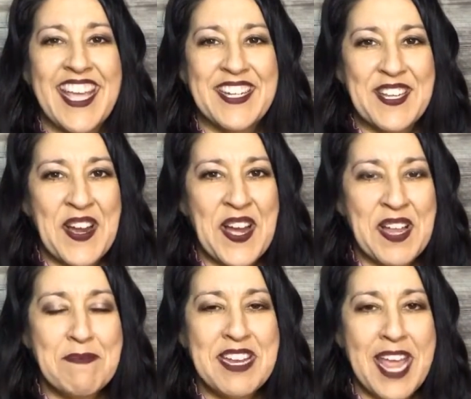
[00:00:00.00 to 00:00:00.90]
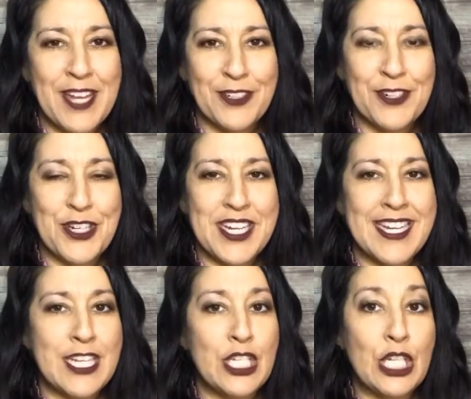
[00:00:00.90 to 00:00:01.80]
and time and energy
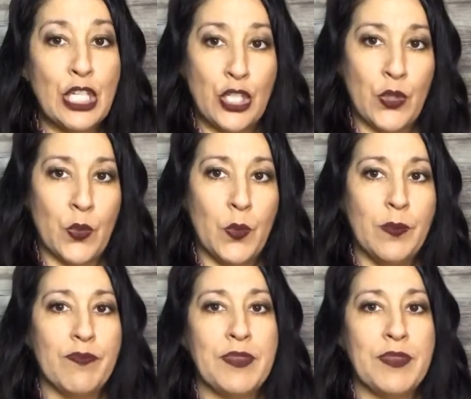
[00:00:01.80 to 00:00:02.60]
into you.